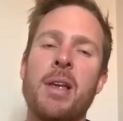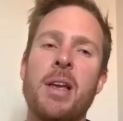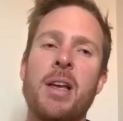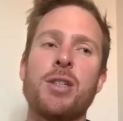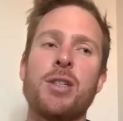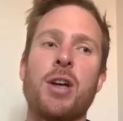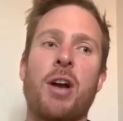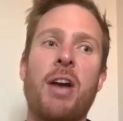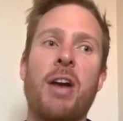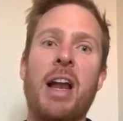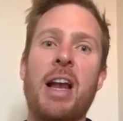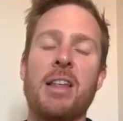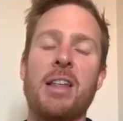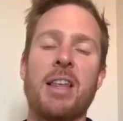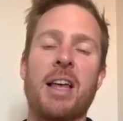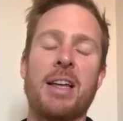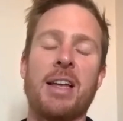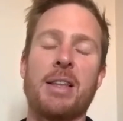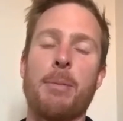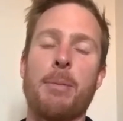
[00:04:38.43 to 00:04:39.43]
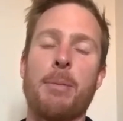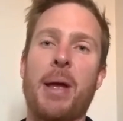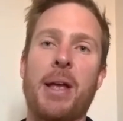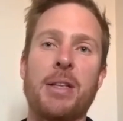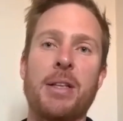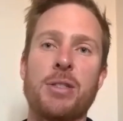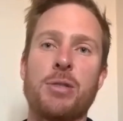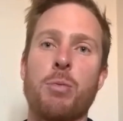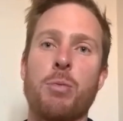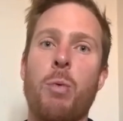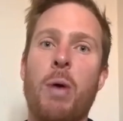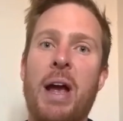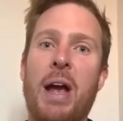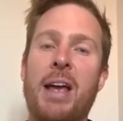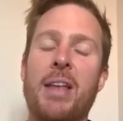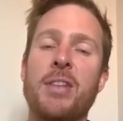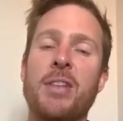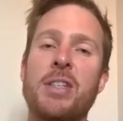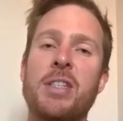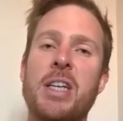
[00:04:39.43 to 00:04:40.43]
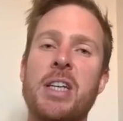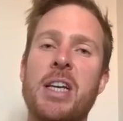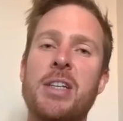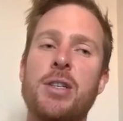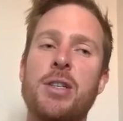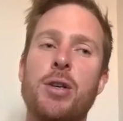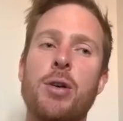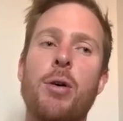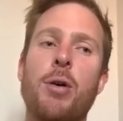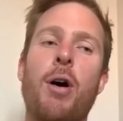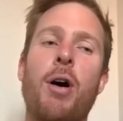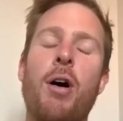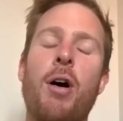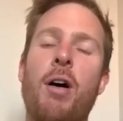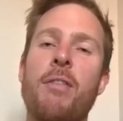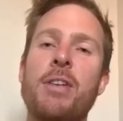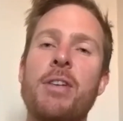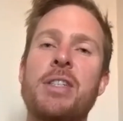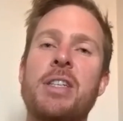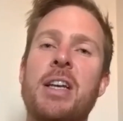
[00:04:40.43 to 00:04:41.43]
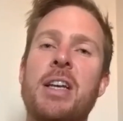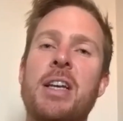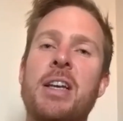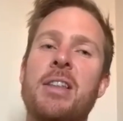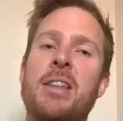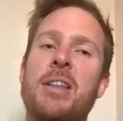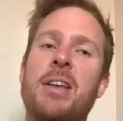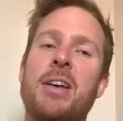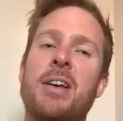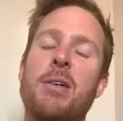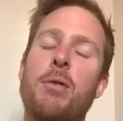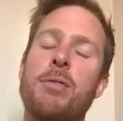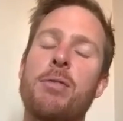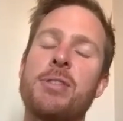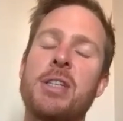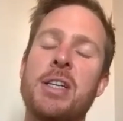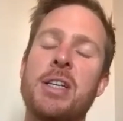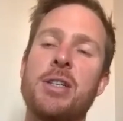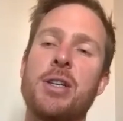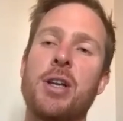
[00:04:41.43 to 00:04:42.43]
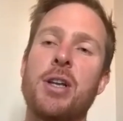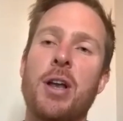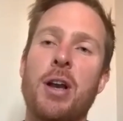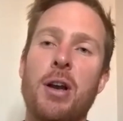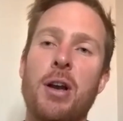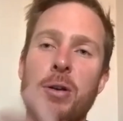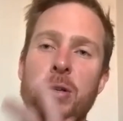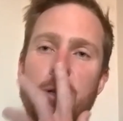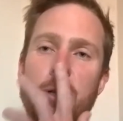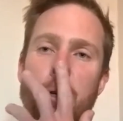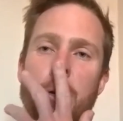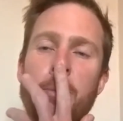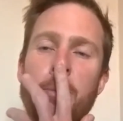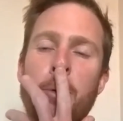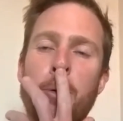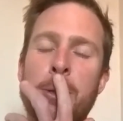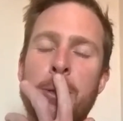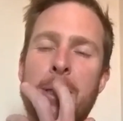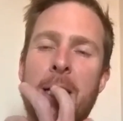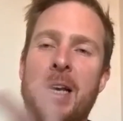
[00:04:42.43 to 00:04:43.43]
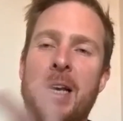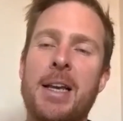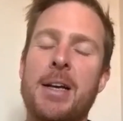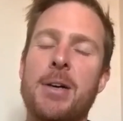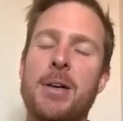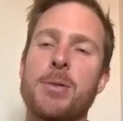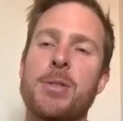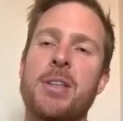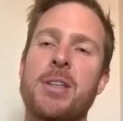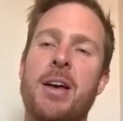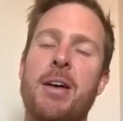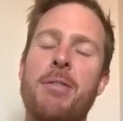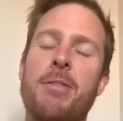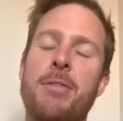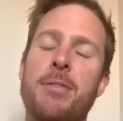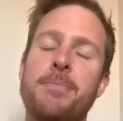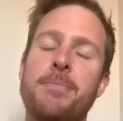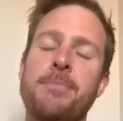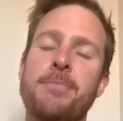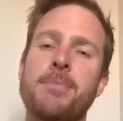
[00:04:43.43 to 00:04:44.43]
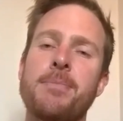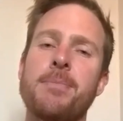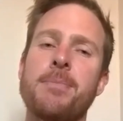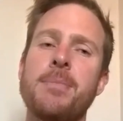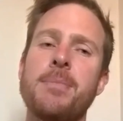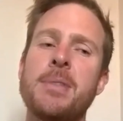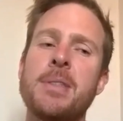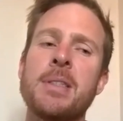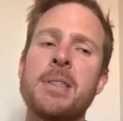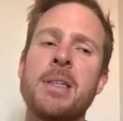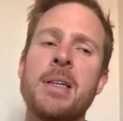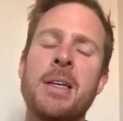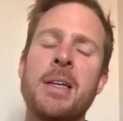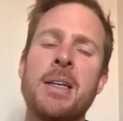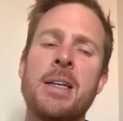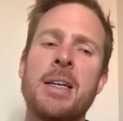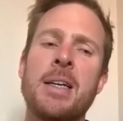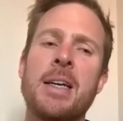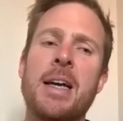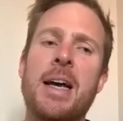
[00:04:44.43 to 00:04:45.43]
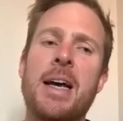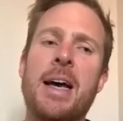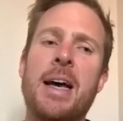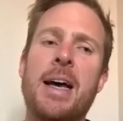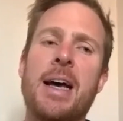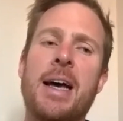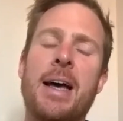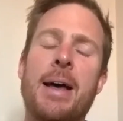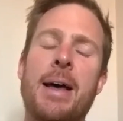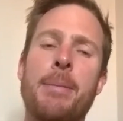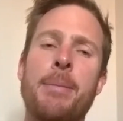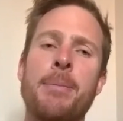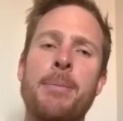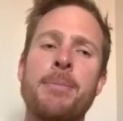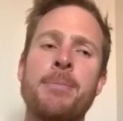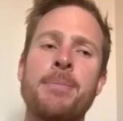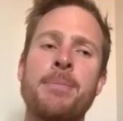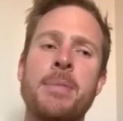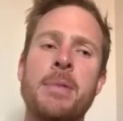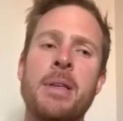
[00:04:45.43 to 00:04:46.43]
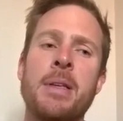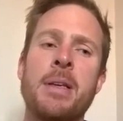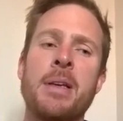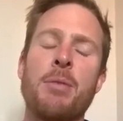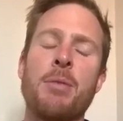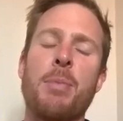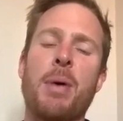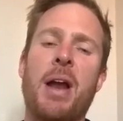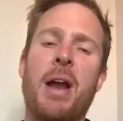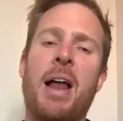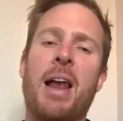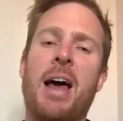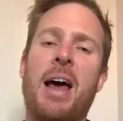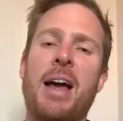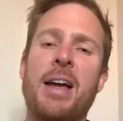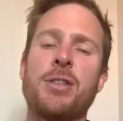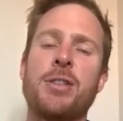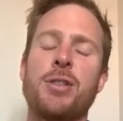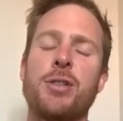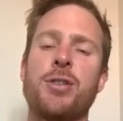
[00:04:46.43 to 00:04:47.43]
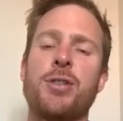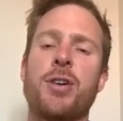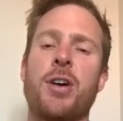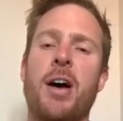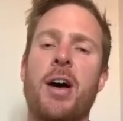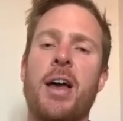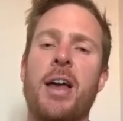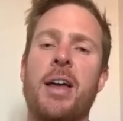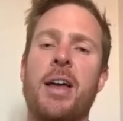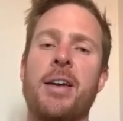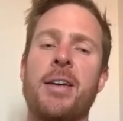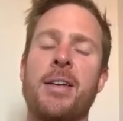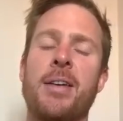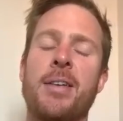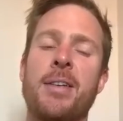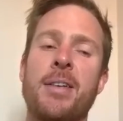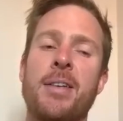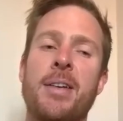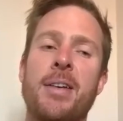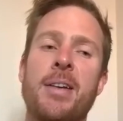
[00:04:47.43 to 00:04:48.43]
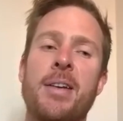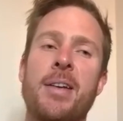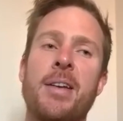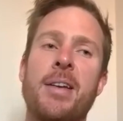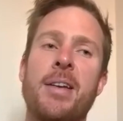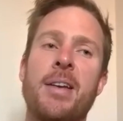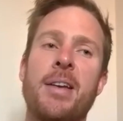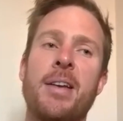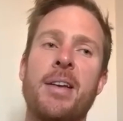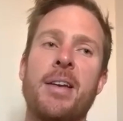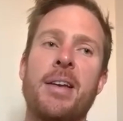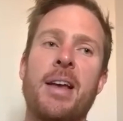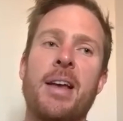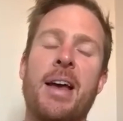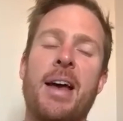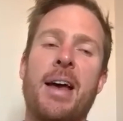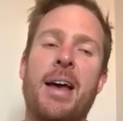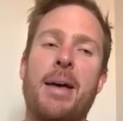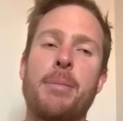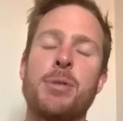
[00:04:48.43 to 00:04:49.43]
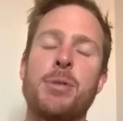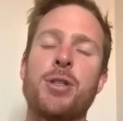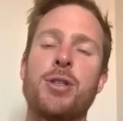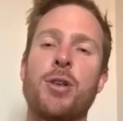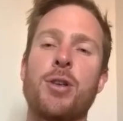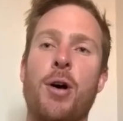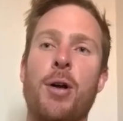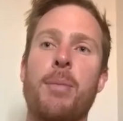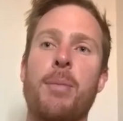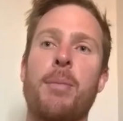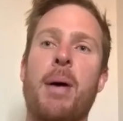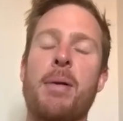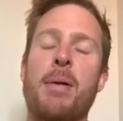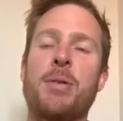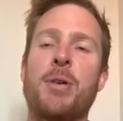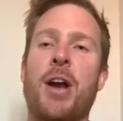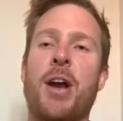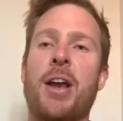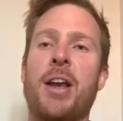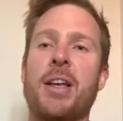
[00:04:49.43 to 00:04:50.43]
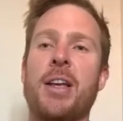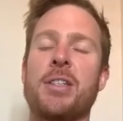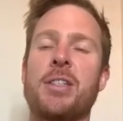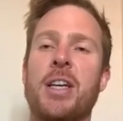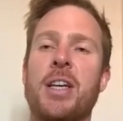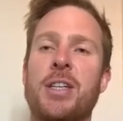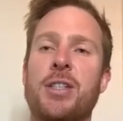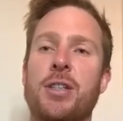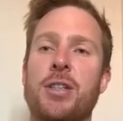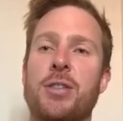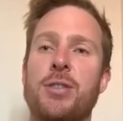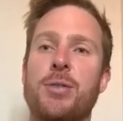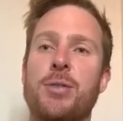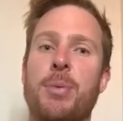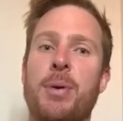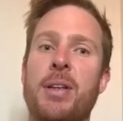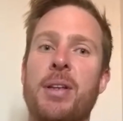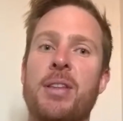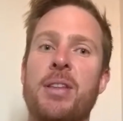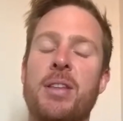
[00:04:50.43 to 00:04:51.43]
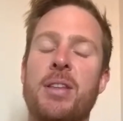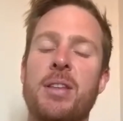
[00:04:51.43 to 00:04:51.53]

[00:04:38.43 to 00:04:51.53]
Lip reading: So I really think it depends where in the season you are. Obviously in the off season, you're going to look to do more technical stuff. But I like to try and start my training sessions with